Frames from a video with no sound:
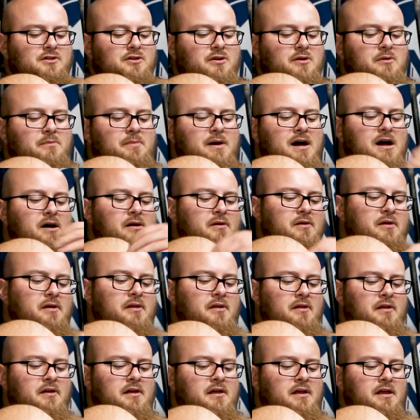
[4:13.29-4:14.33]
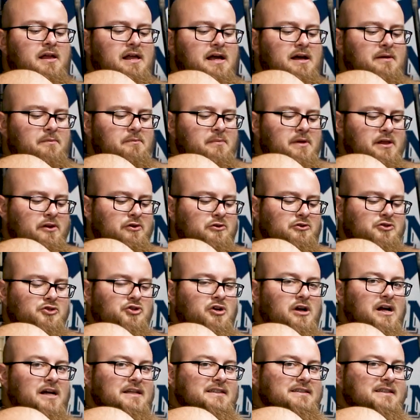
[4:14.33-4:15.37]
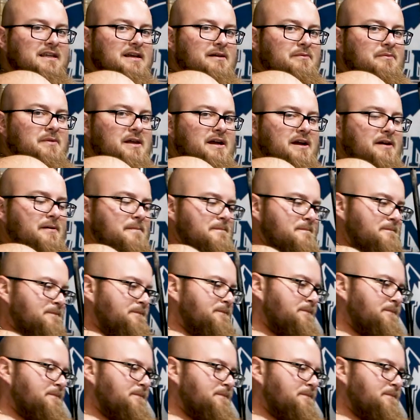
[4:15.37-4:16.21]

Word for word: to about uh, middle tricep there.